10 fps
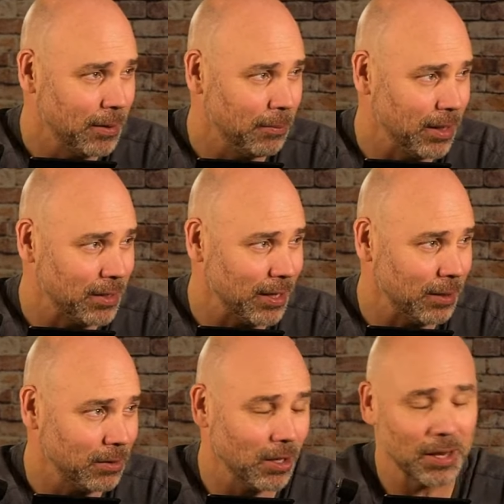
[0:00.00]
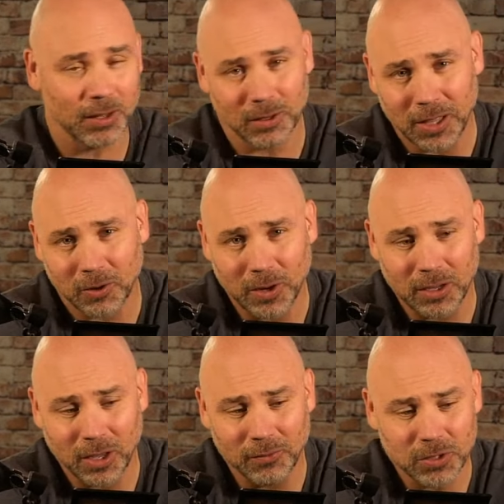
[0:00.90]
But a lot of great
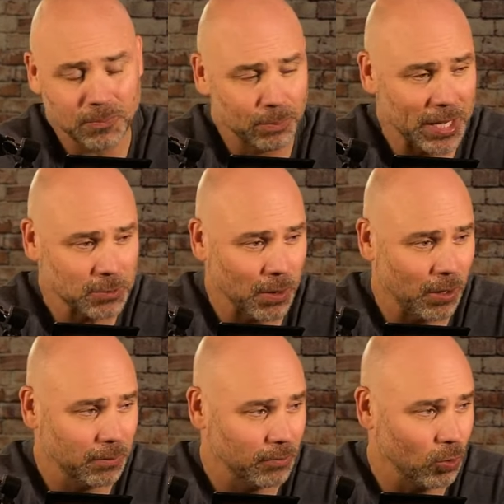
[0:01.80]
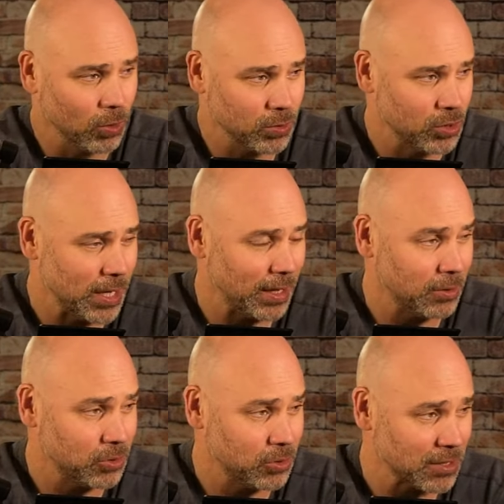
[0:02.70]
coverage. Baseball, of course, with
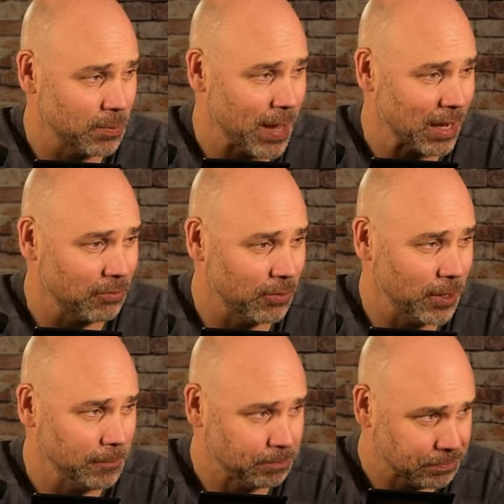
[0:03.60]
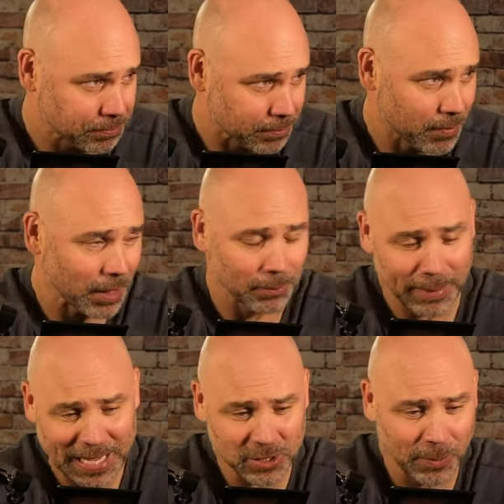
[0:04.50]
Jackson McAfee.
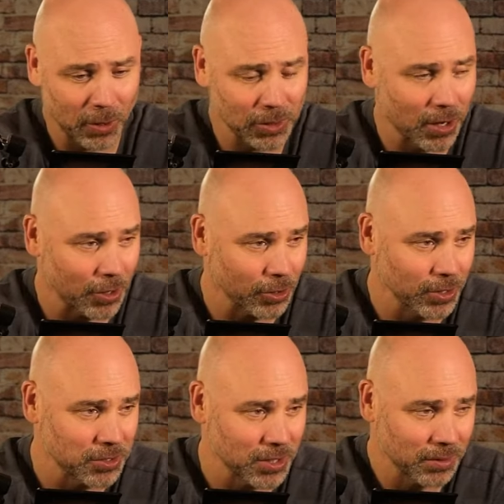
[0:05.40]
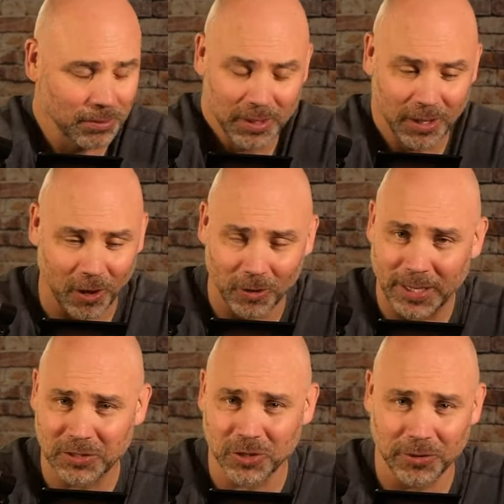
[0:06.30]
Basketball with Connor Goodson, all
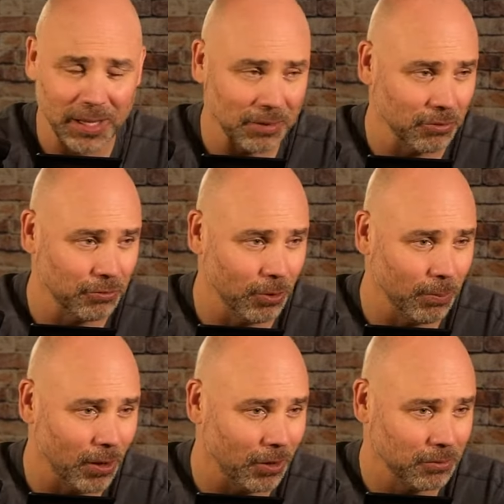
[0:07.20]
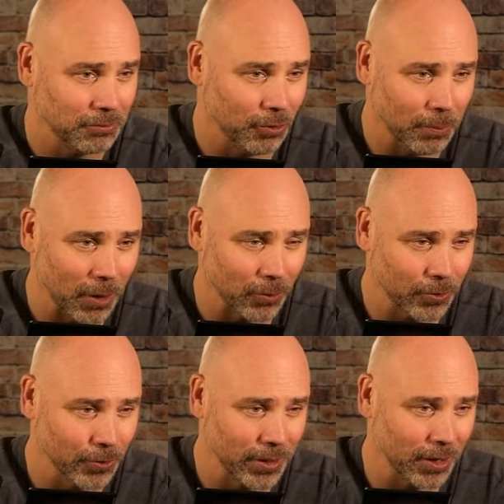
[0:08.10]
hands on deck for football
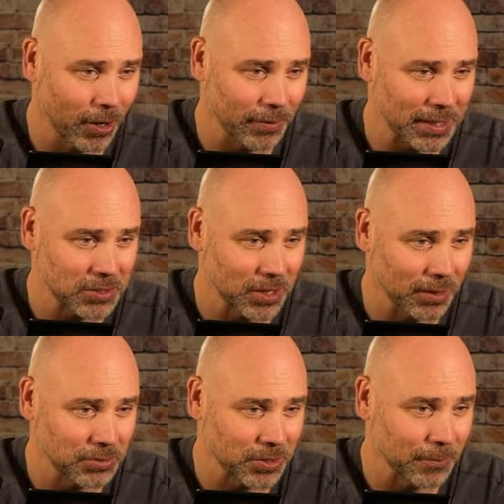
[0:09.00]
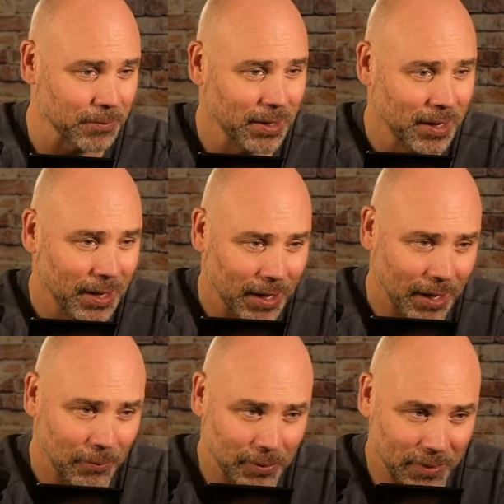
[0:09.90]
recruiting, all that stuff. So
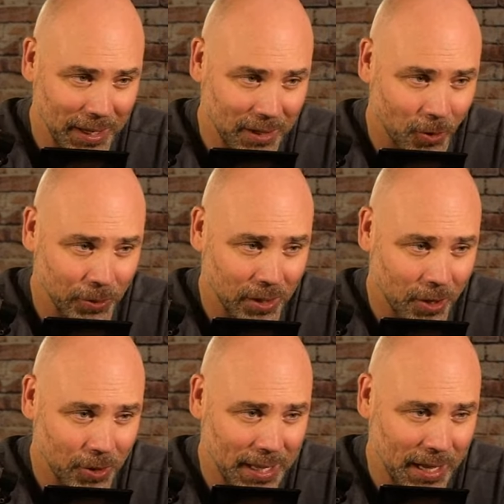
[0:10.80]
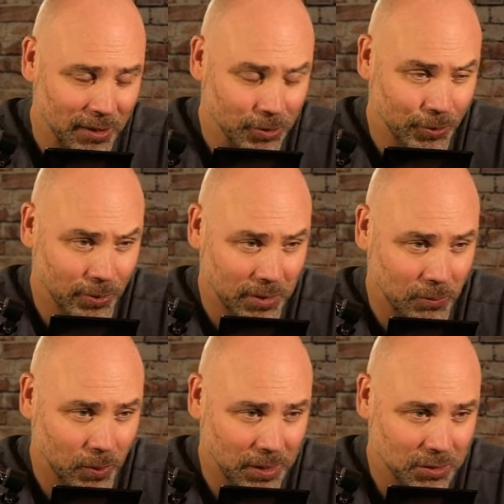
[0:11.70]
we've got Cody Calhoun. He
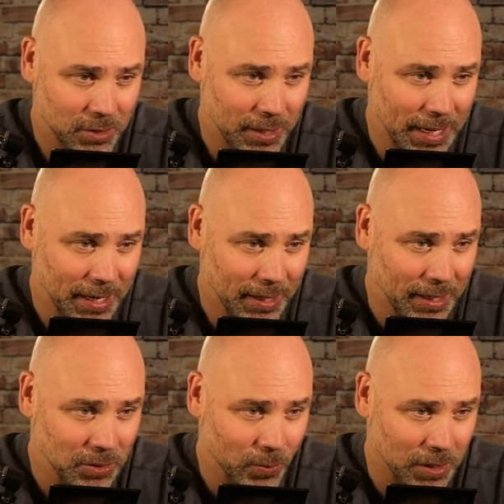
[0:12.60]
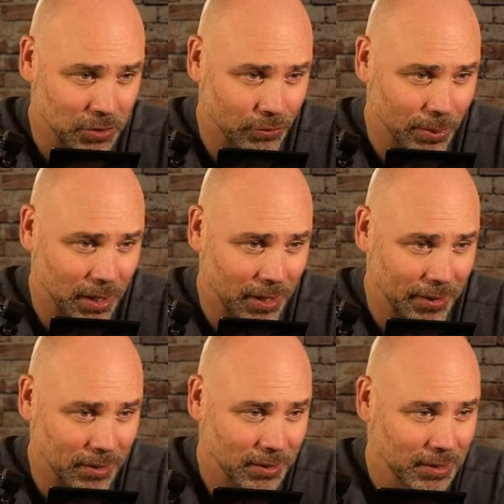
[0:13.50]
wins the day, I guess, watching from Ghana.